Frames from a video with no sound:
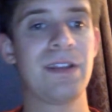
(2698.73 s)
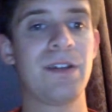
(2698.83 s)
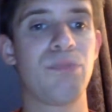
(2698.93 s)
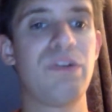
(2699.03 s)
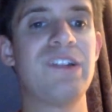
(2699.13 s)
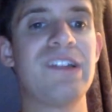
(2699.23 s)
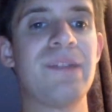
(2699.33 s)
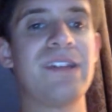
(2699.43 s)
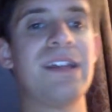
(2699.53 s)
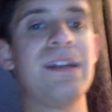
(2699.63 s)
Priest ended up
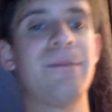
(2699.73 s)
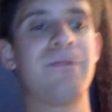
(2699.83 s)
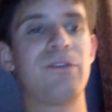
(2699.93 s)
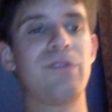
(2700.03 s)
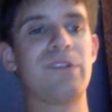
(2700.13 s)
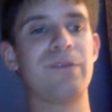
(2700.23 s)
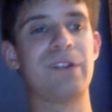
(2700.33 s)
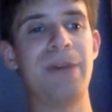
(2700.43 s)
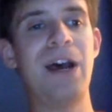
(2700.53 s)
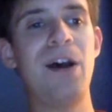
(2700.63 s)
setting up for the Crucifix
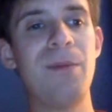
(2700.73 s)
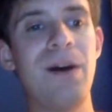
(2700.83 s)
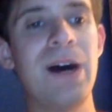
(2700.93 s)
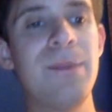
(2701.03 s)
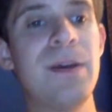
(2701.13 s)
Powerbomb,